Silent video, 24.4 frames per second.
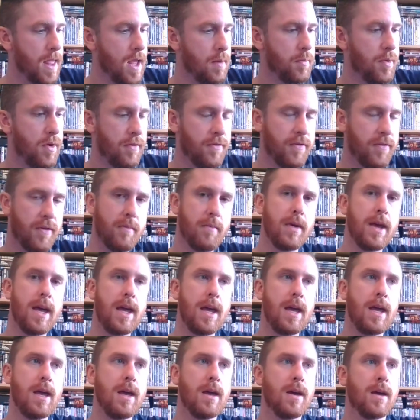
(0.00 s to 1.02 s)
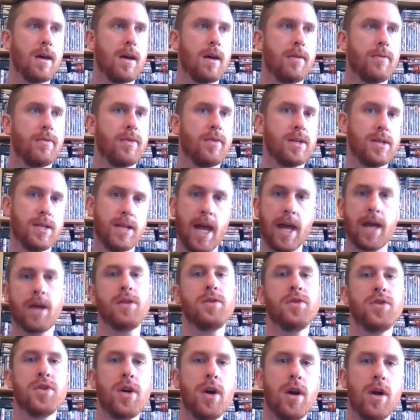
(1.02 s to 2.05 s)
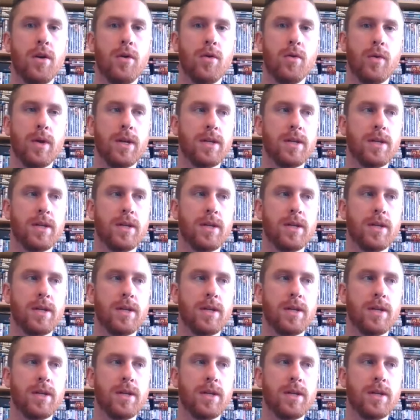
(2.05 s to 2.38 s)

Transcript: But for me, the second journal